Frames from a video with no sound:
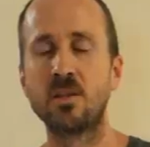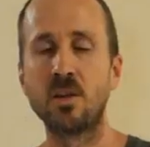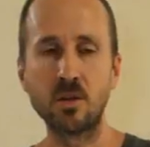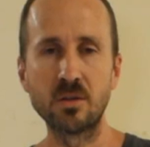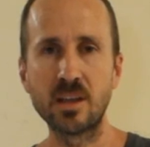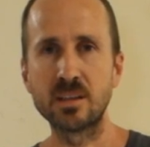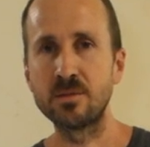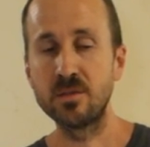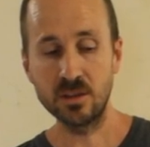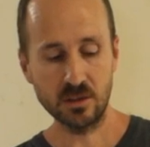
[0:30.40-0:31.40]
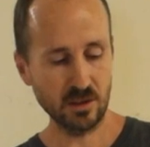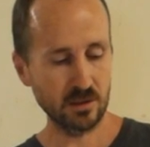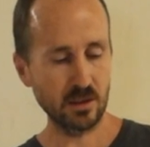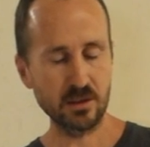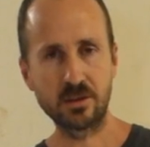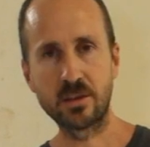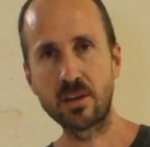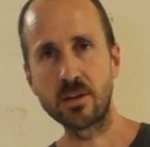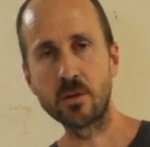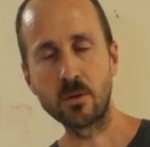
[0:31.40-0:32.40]
Alright, first I'd like to show
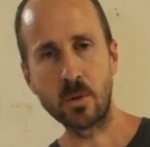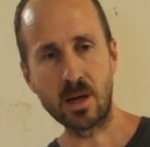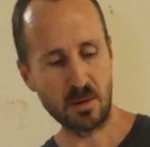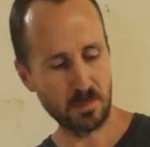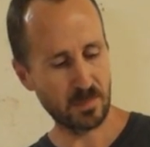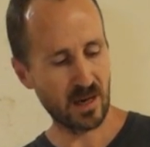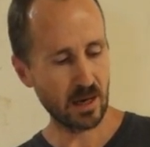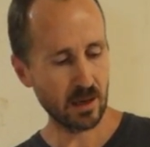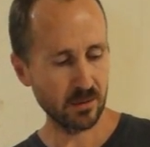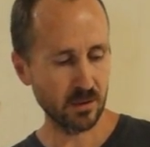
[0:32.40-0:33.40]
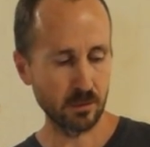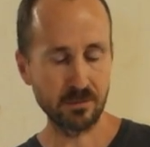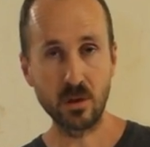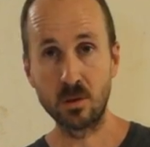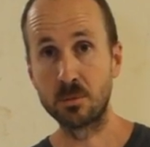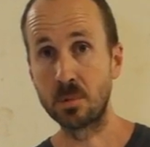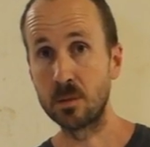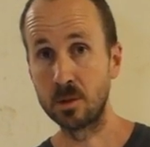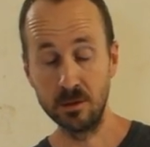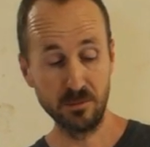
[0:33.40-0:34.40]
you um, how you fold the
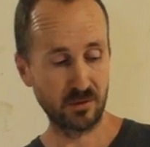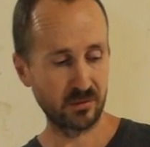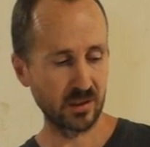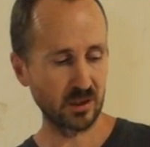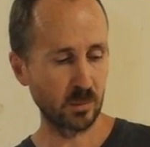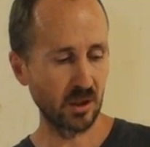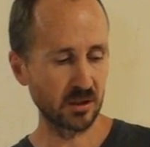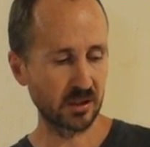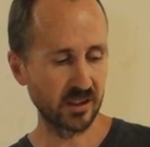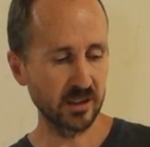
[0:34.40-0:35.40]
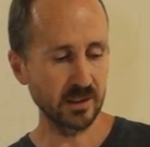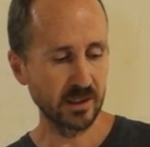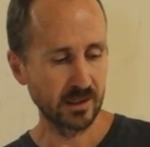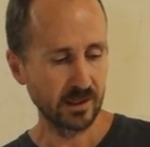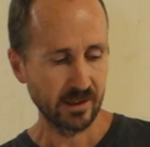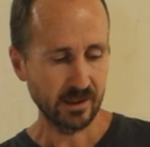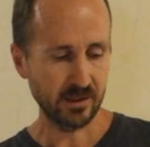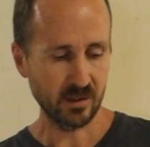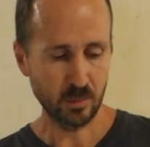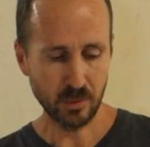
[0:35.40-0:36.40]
rubber for French polishing.
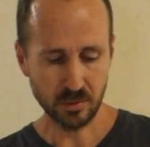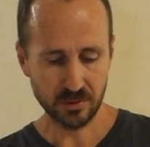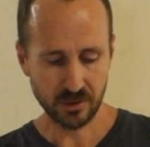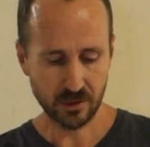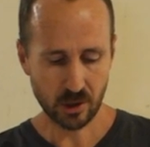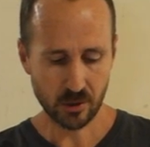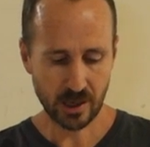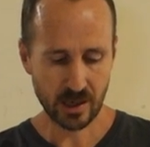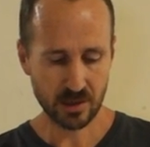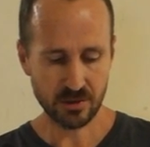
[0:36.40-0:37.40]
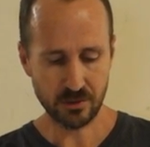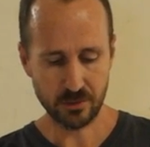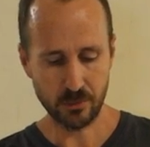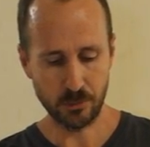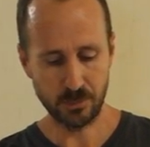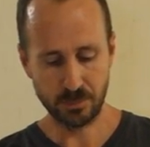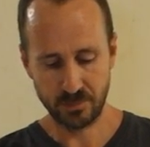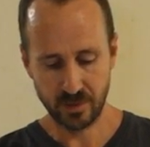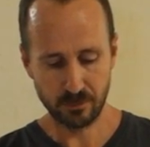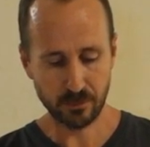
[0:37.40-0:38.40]
It's important to know how to
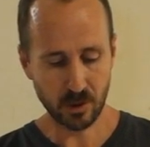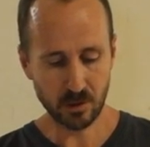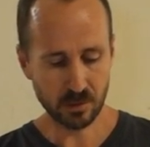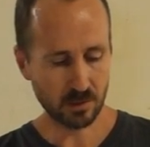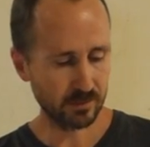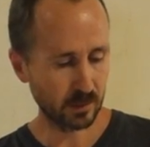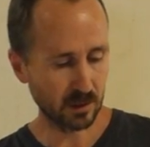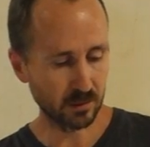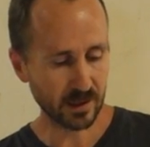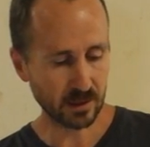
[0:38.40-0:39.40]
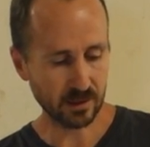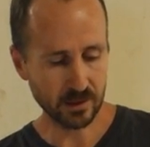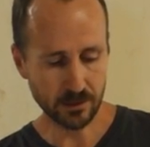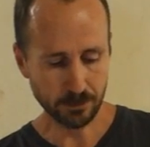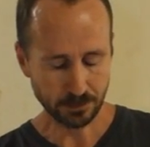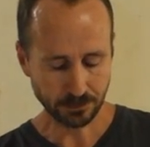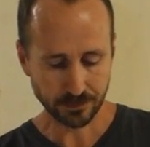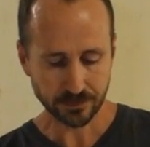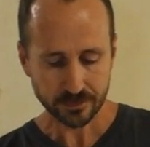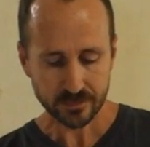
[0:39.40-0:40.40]
fold the rubber correctly
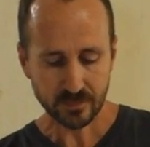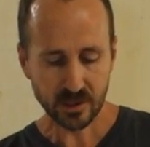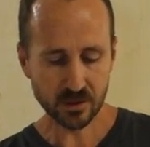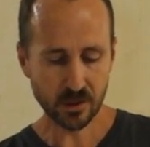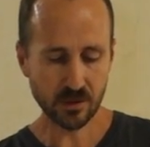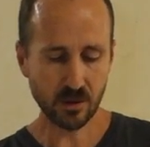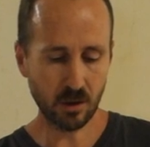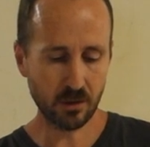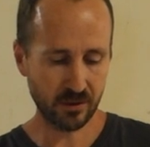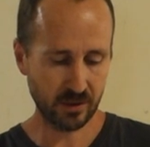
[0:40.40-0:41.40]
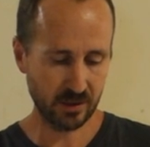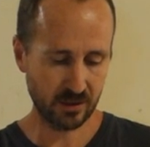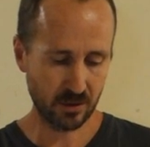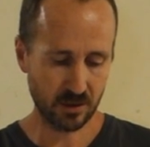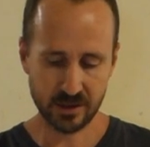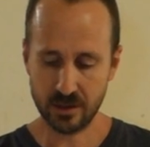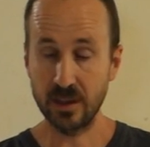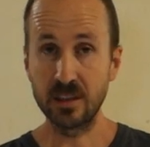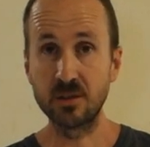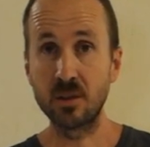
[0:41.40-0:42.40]
so the cloth is nice
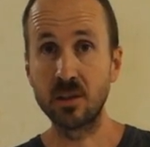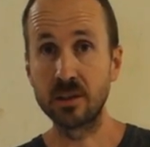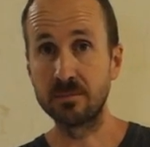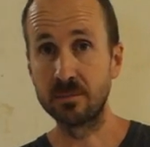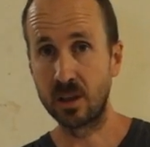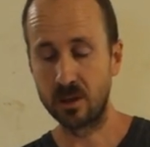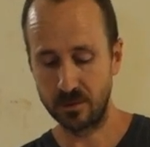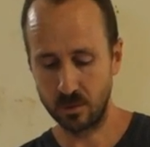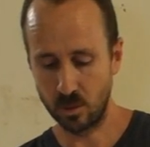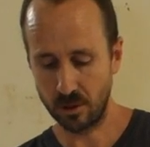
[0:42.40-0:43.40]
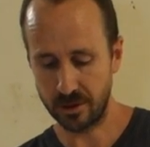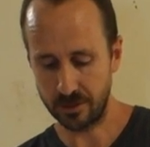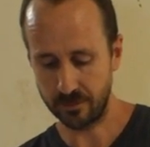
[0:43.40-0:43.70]
and tight over the wadding.